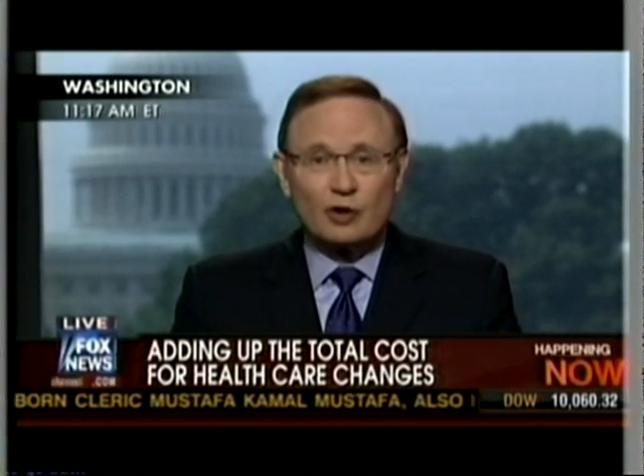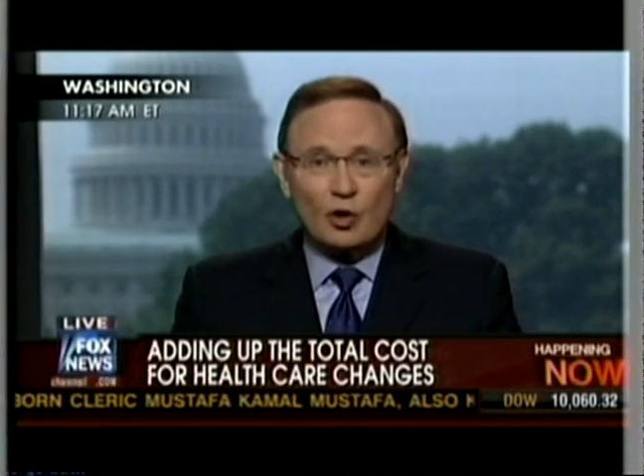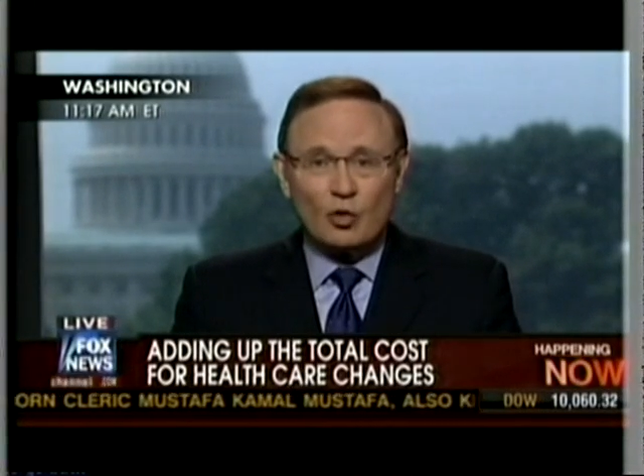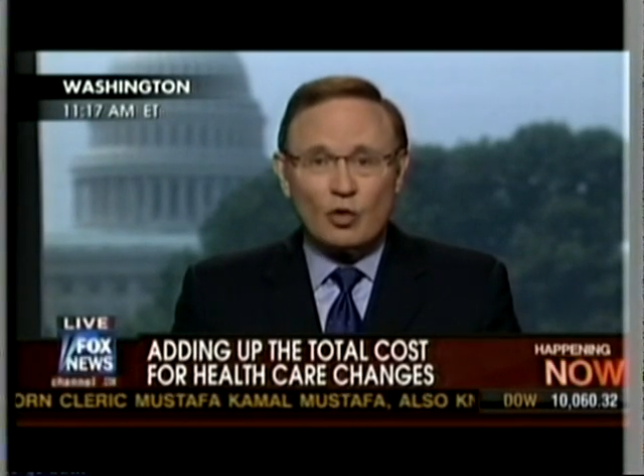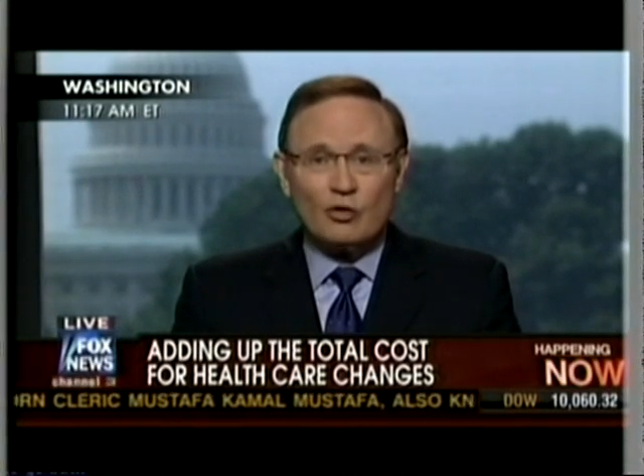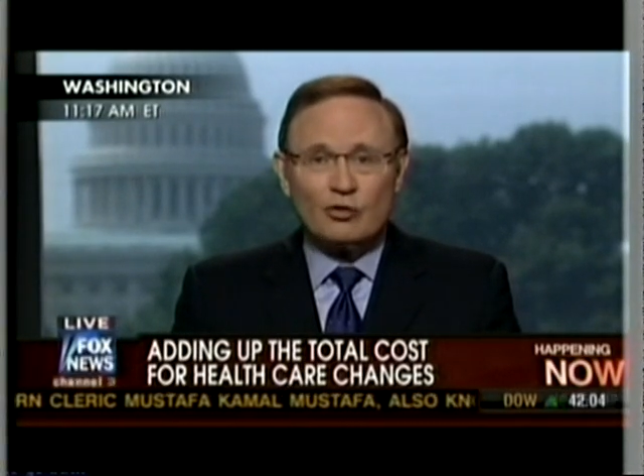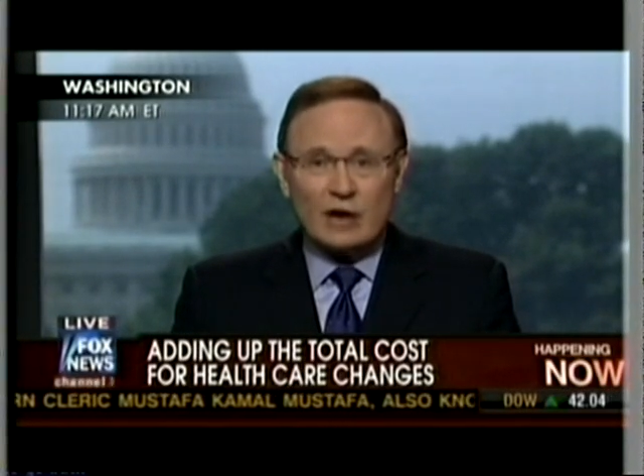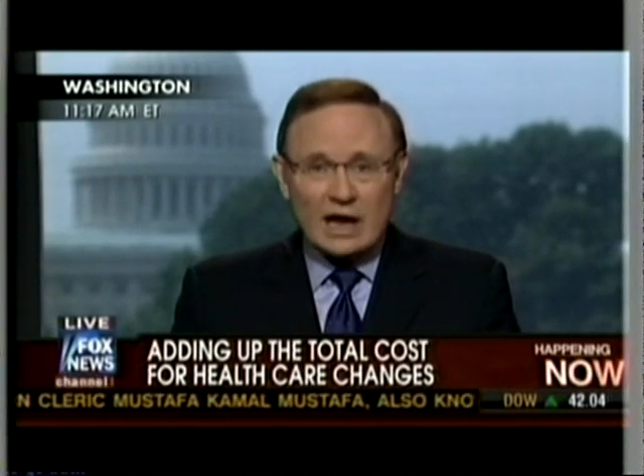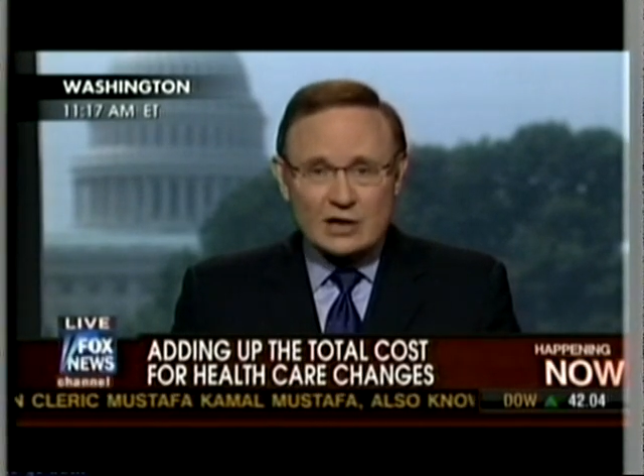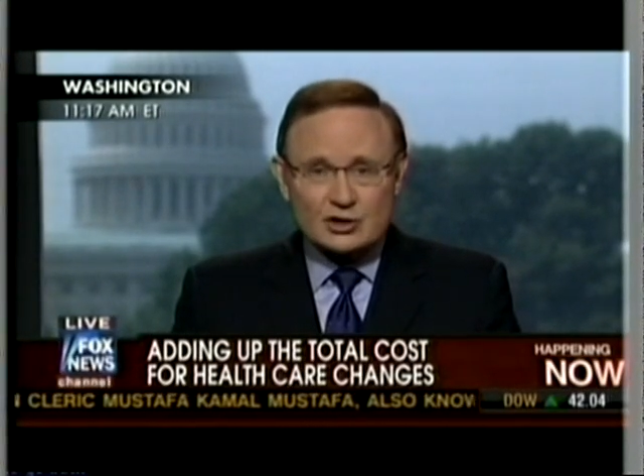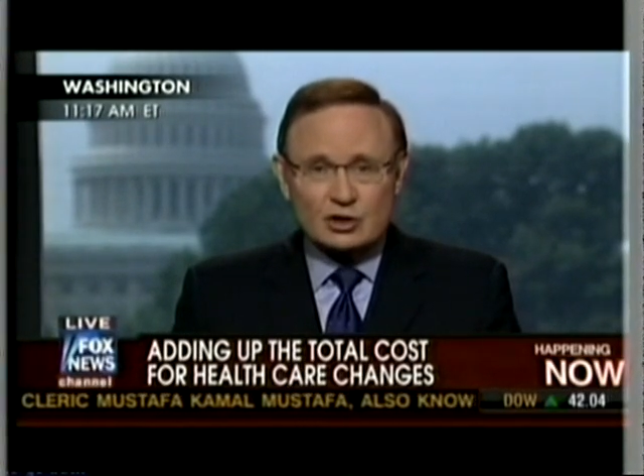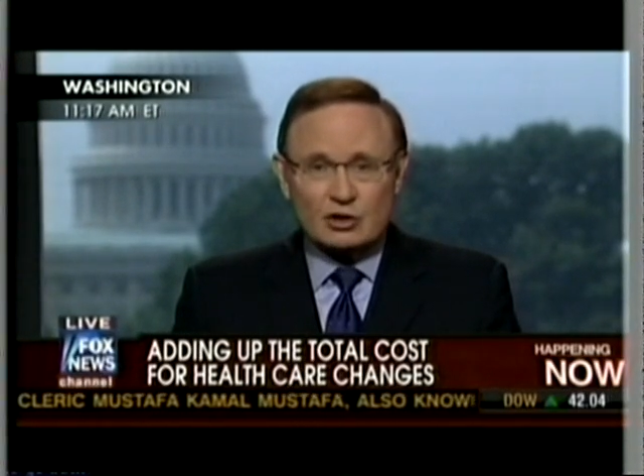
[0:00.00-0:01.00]
total
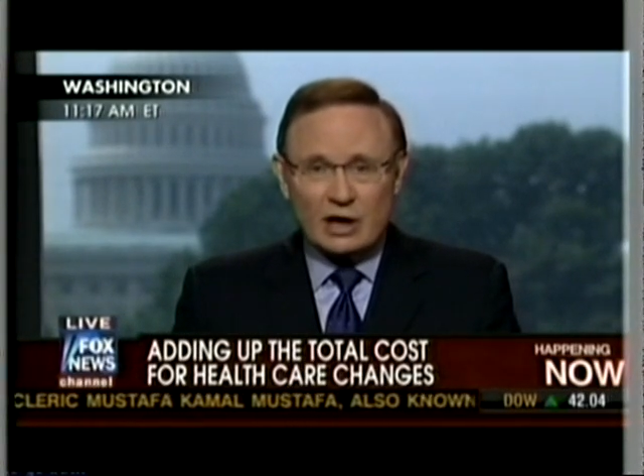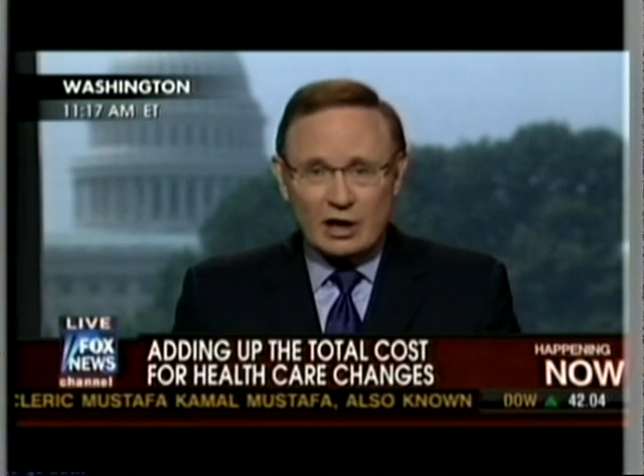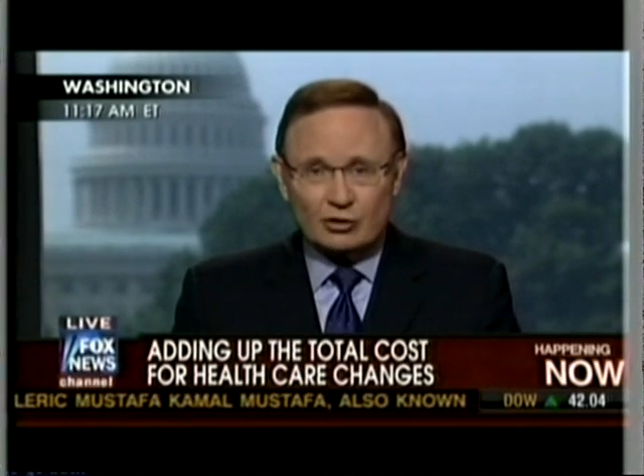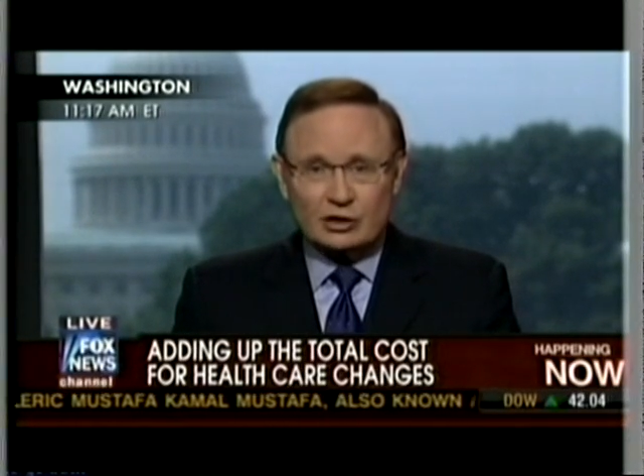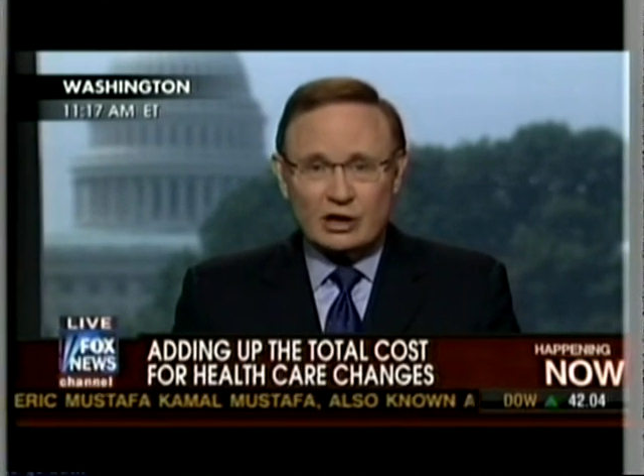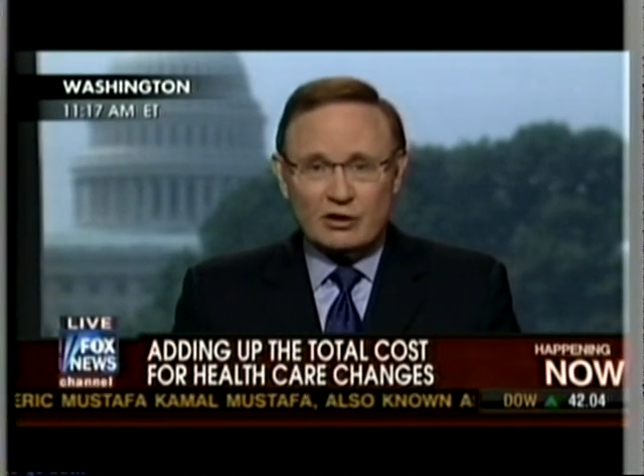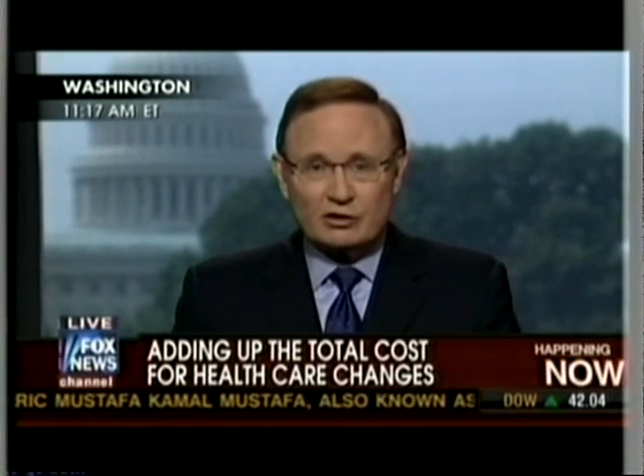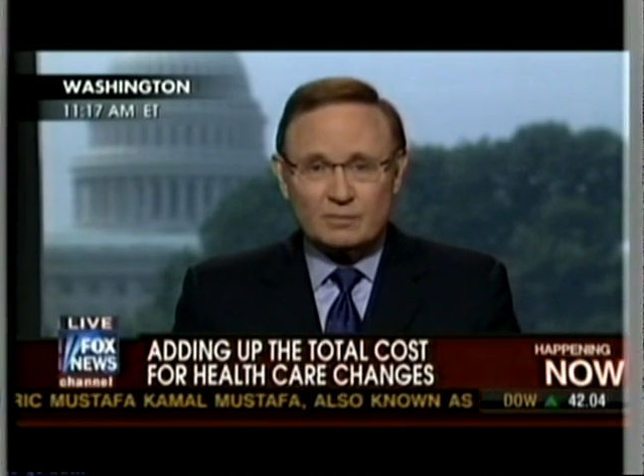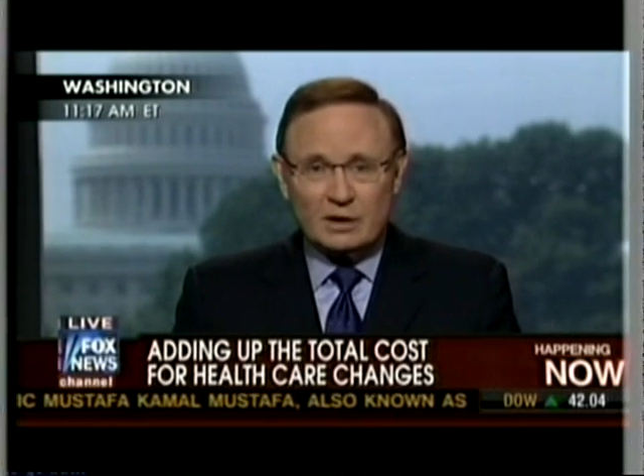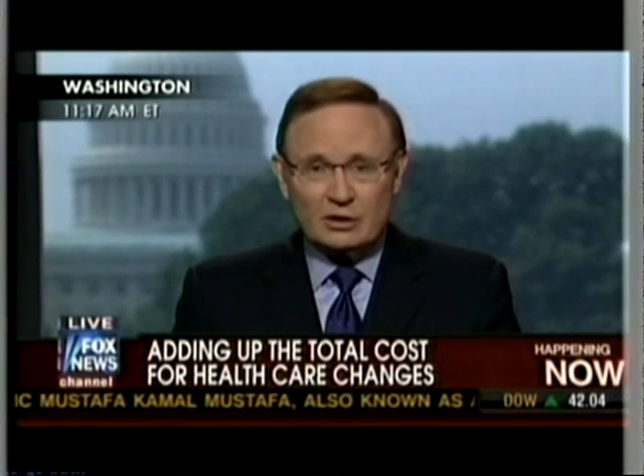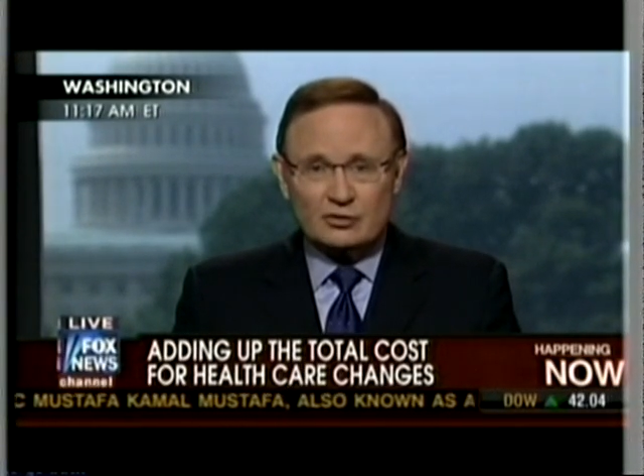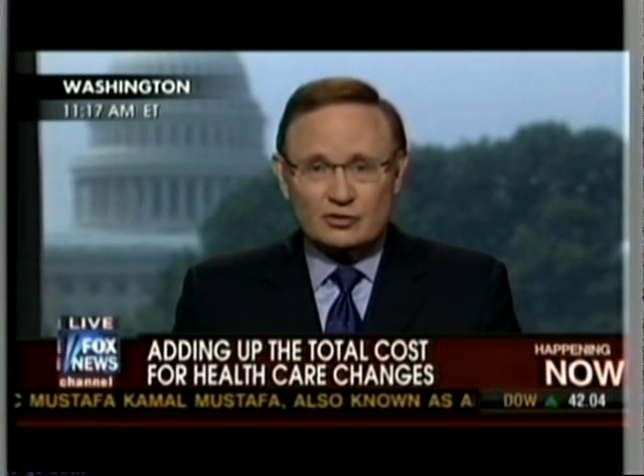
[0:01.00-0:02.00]
national health care
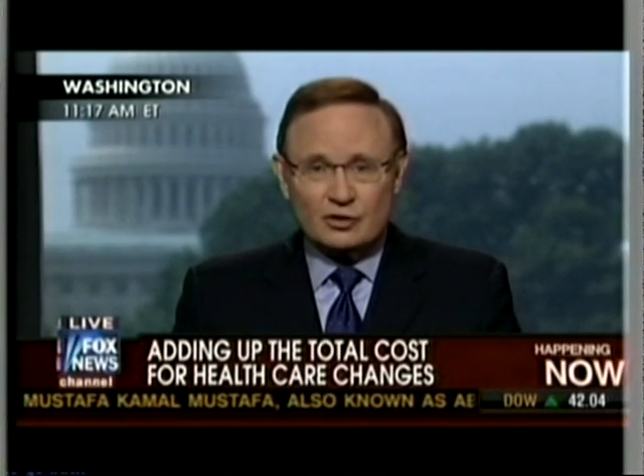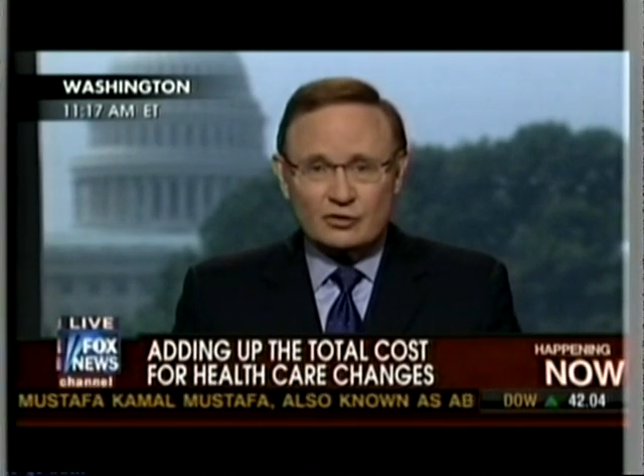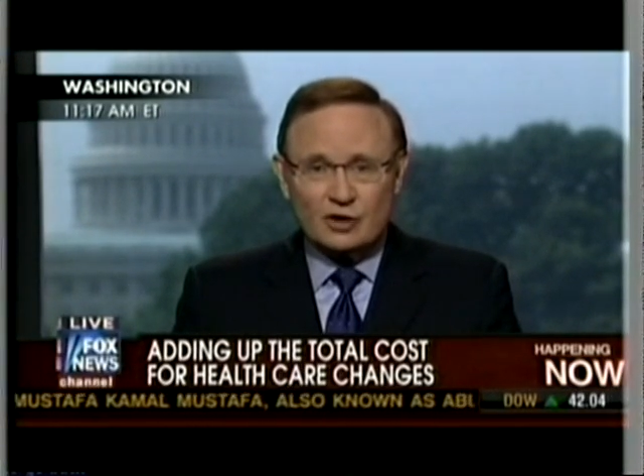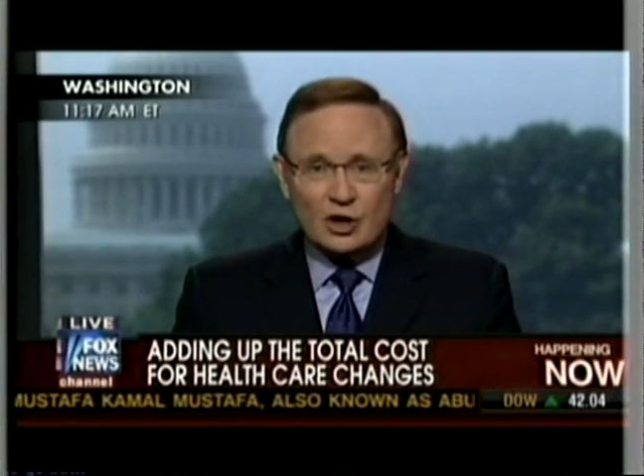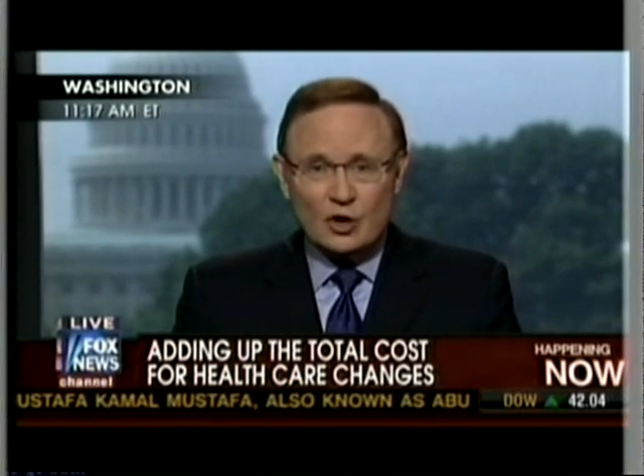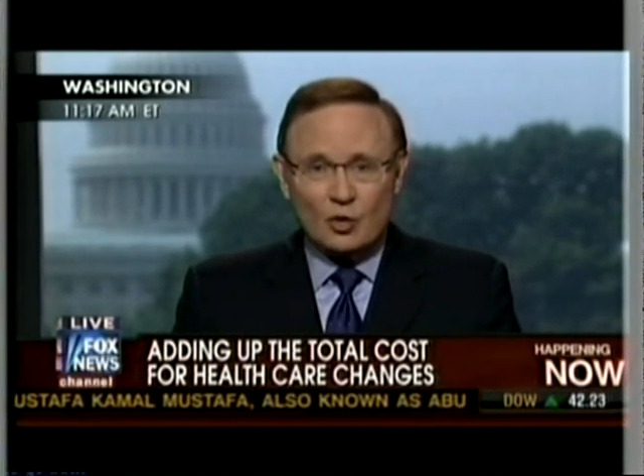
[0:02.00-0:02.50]
expenditures